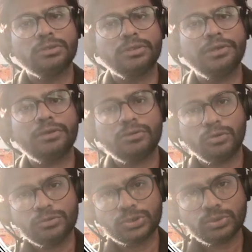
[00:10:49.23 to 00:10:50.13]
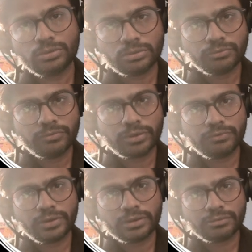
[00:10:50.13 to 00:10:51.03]
There are also
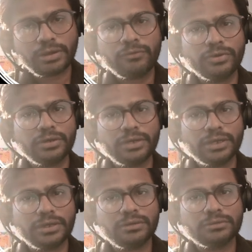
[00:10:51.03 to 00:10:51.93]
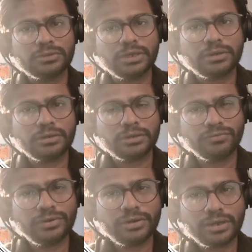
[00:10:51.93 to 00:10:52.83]
we are taking, there are
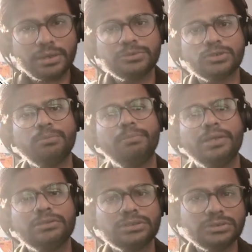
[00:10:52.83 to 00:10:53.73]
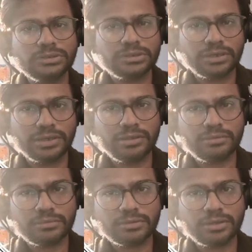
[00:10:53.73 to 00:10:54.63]
different types of pensions.
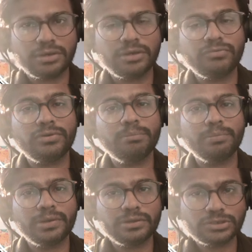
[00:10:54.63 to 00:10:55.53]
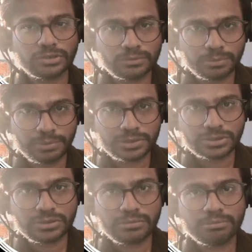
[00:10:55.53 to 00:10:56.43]
Again, there are different pillars of the
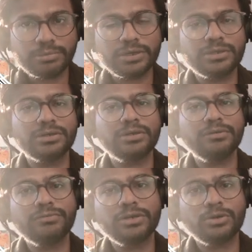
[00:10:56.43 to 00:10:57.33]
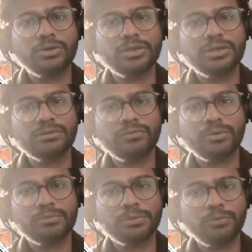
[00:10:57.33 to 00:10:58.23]
pension, but here we are talking
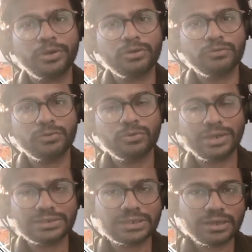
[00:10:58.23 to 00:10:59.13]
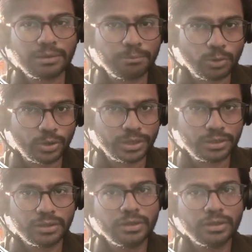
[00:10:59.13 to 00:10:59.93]
from the point of view as an employee